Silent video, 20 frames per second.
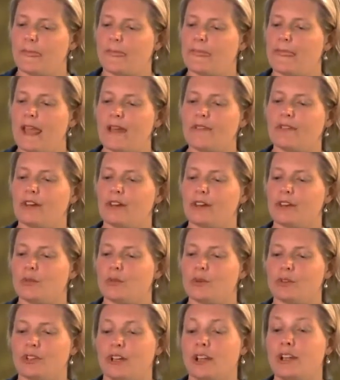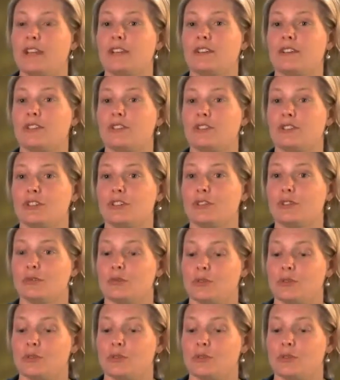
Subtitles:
"Never was I listened to